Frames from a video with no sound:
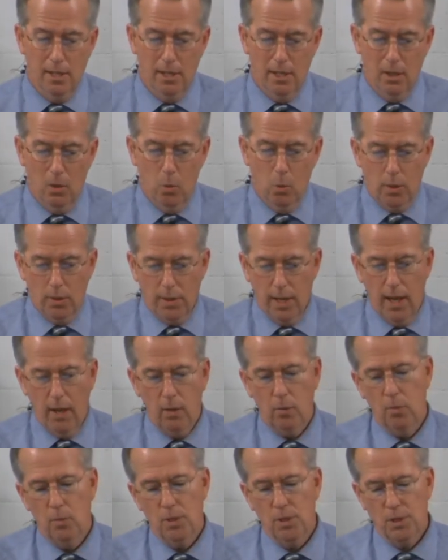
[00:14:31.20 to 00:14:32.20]

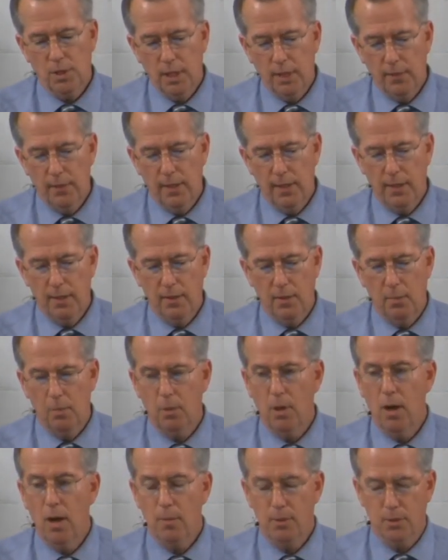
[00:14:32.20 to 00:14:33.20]
without receiving the
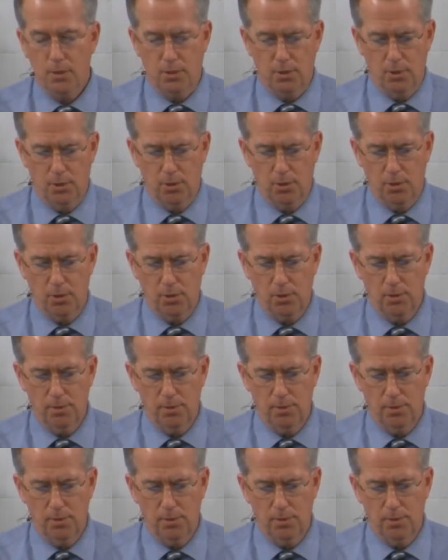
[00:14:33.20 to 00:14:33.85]
promises.